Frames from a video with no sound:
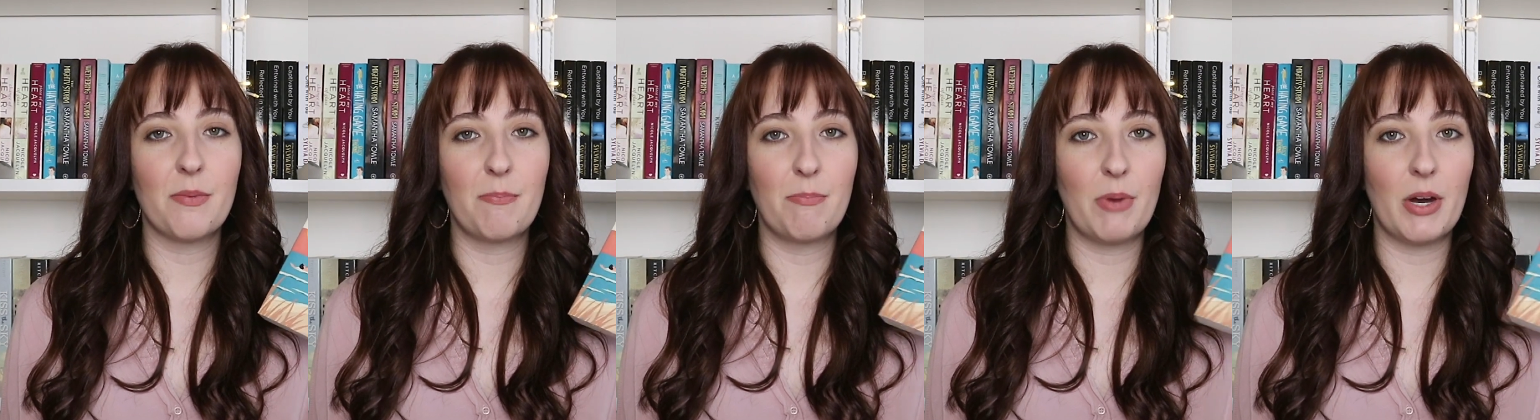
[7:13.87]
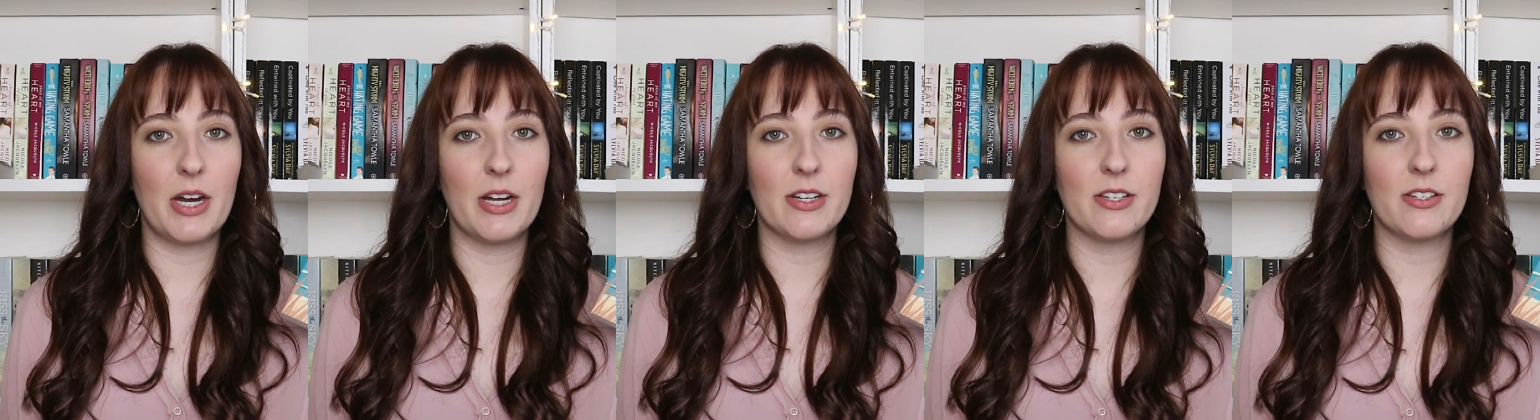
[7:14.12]

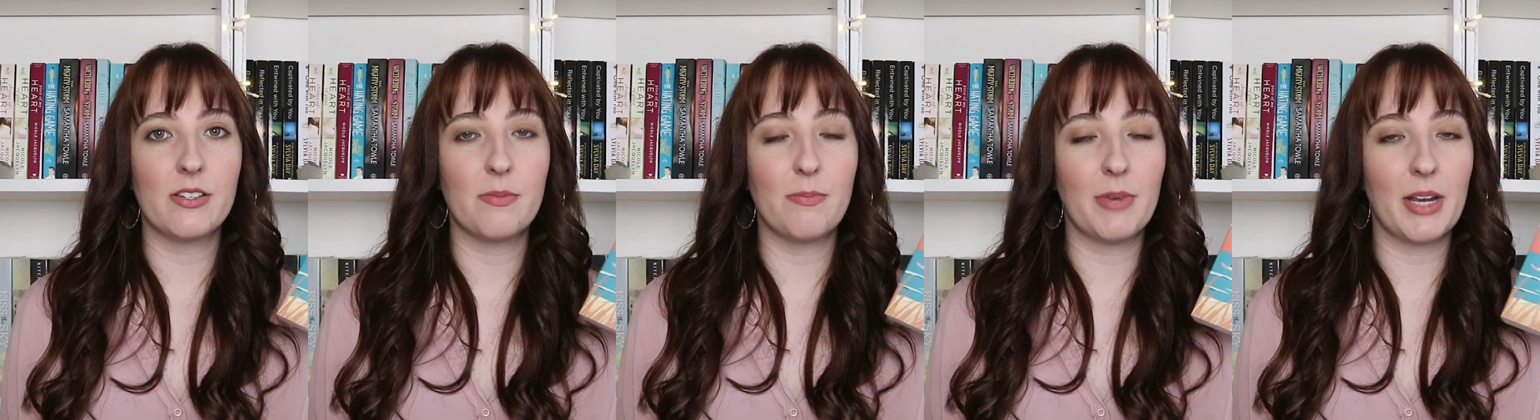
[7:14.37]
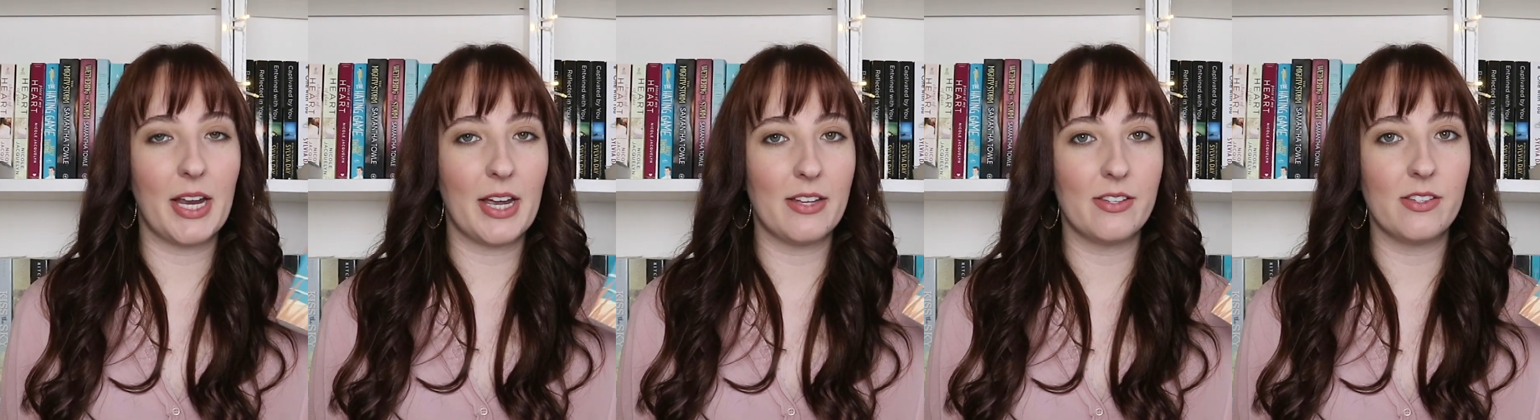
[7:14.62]
but
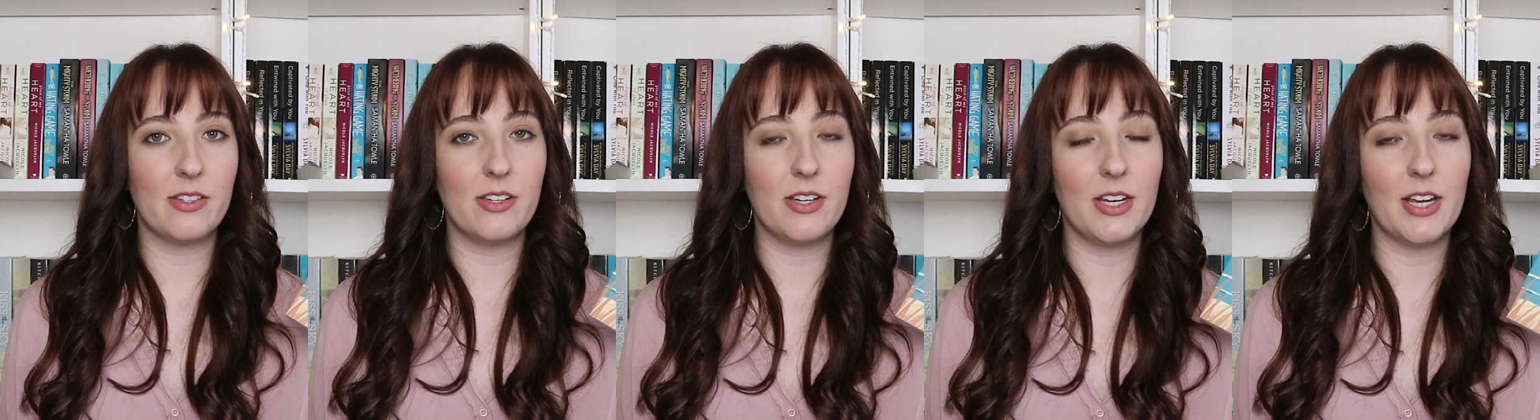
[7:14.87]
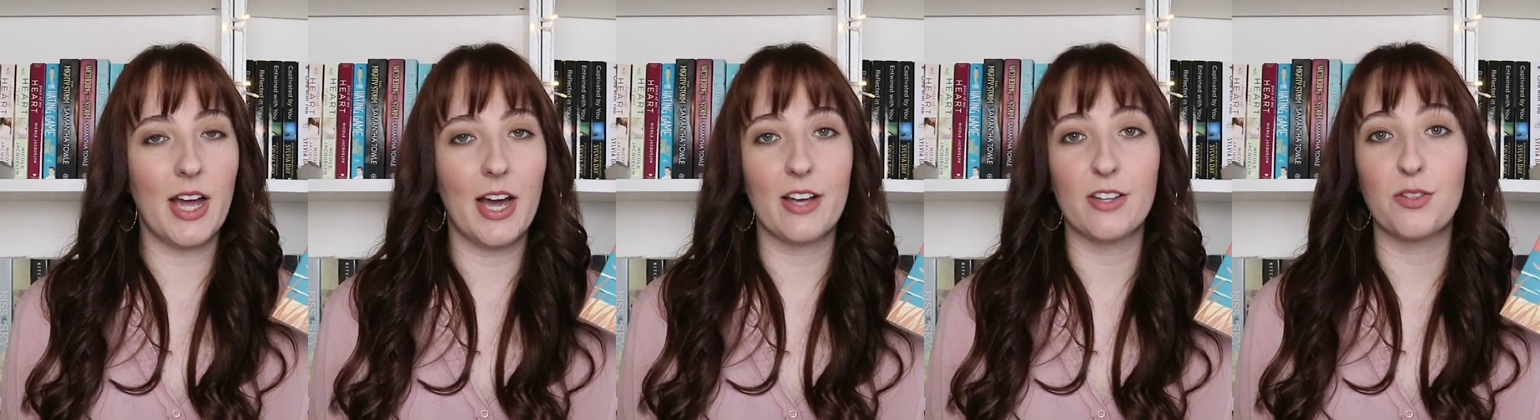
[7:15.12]

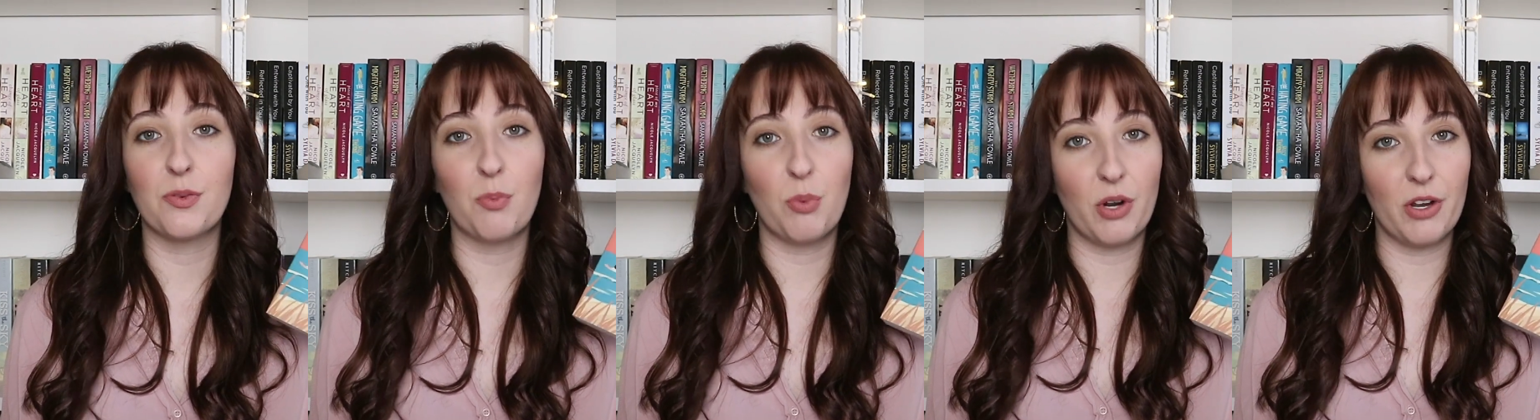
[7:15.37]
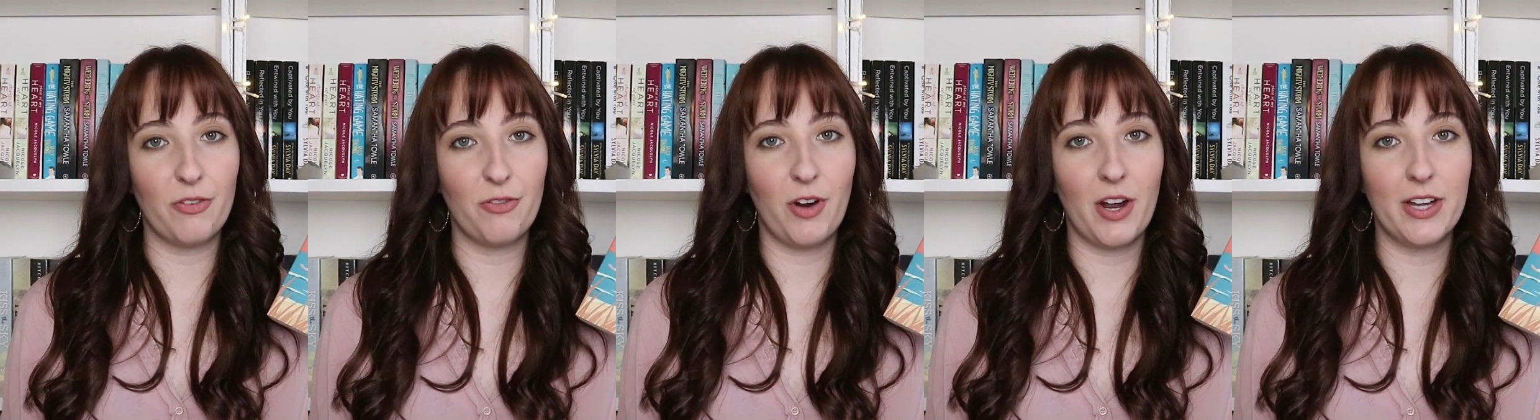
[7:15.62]
Mackenzie has a
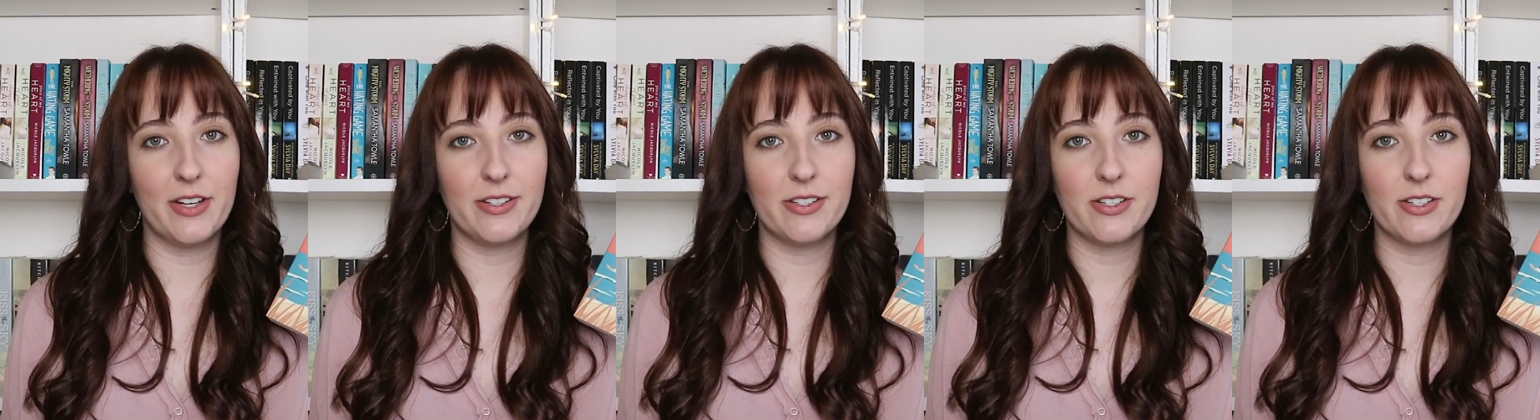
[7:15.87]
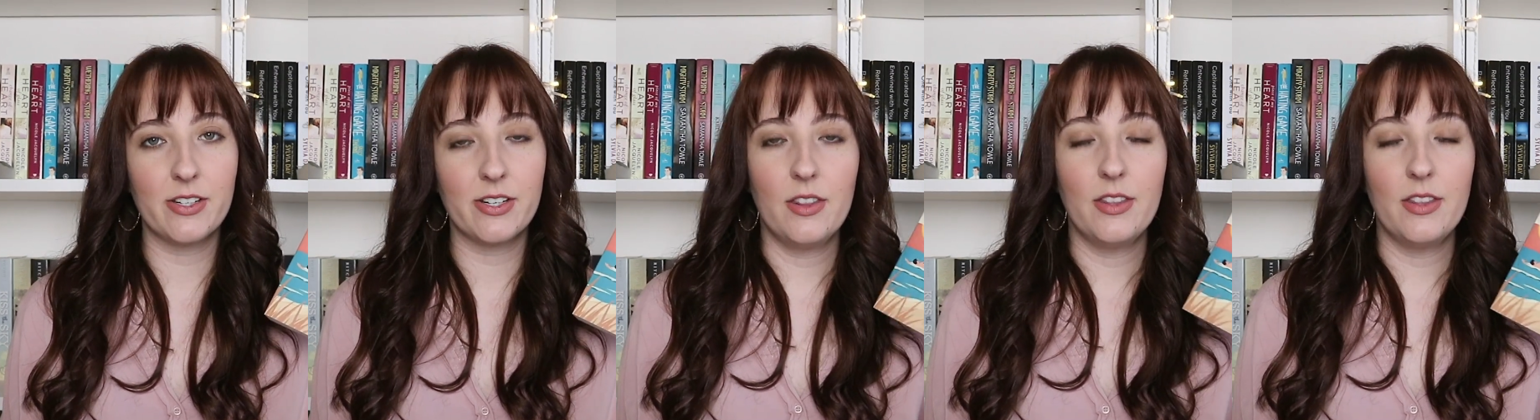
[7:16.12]
boyfriend.